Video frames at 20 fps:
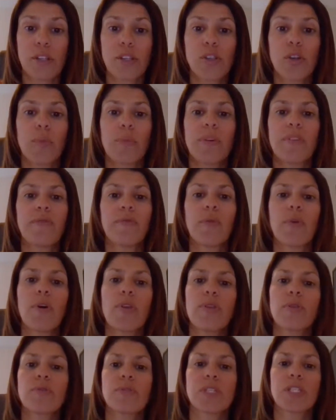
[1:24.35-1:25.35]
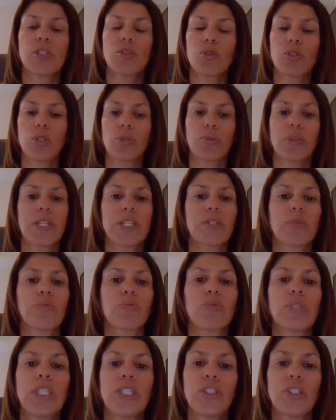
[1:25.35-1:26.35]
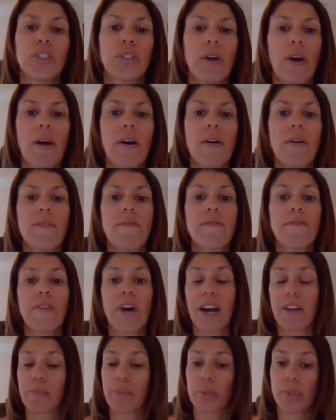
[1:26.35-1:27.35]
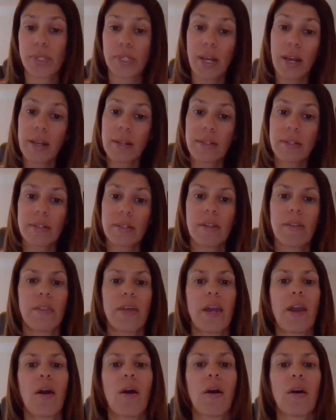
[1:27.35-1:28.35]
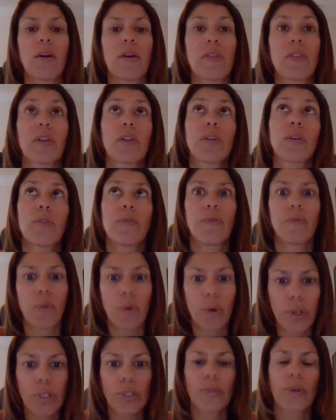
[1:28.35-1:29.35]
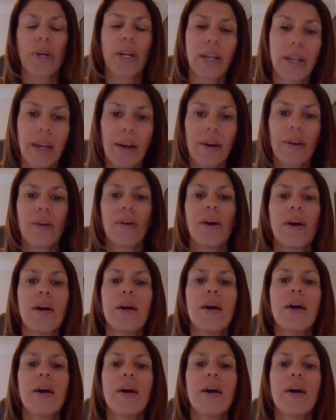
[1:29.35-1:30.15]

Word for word: So, before those interest rates reach 5%, they are in the low fours right now.